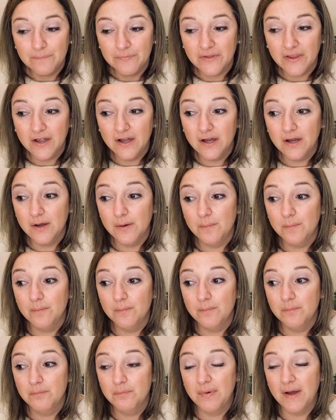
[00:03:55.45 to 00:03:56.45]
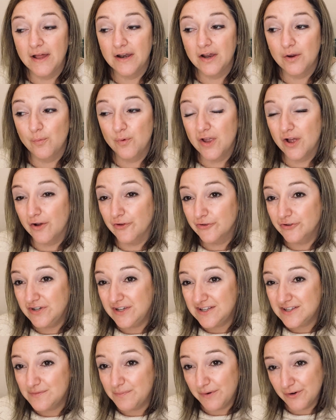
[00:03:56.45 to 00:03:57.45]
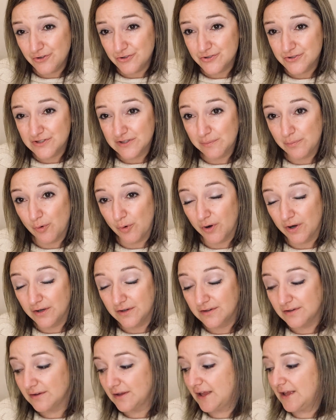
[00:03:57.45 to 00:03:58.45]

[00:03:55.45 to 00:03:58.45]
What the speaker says: But we also need spiritual support.